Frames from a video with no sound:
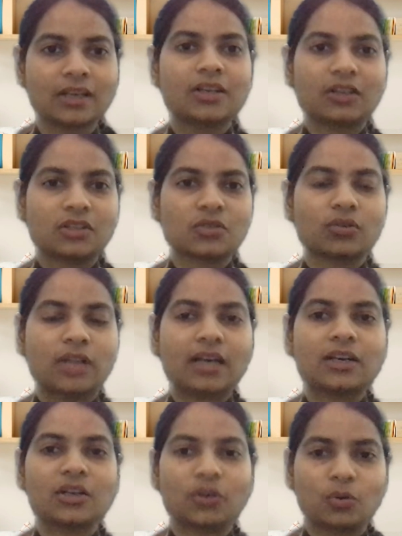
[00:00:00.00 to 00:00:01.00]
so that
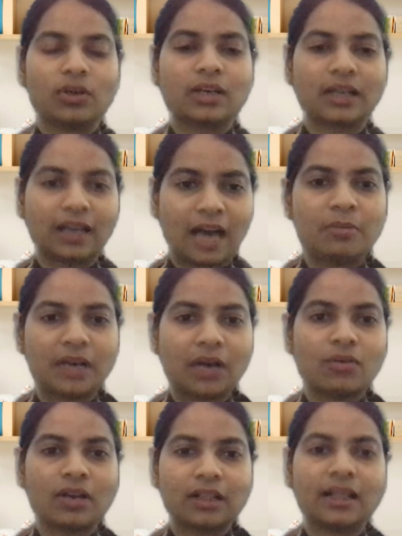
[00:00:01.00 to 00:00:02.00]
you will calm
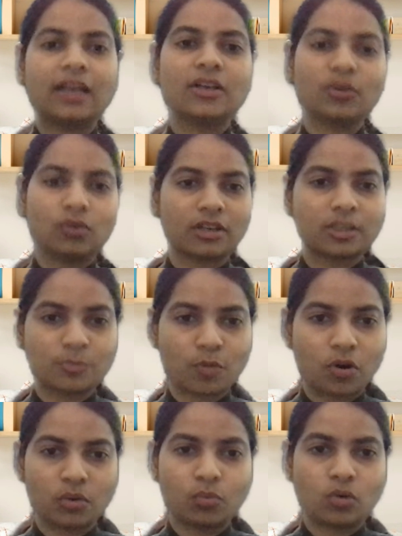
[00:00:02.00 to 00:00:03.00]
down and then you will
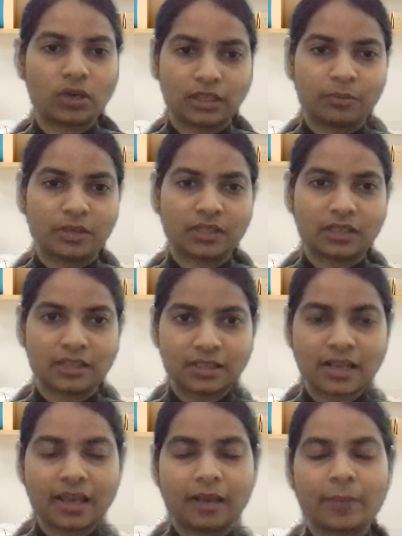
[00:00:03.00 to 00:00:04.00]
respond to what other person is
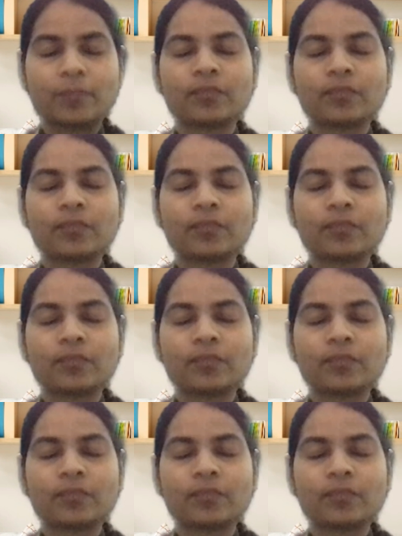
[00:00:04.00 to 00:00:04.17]
saying.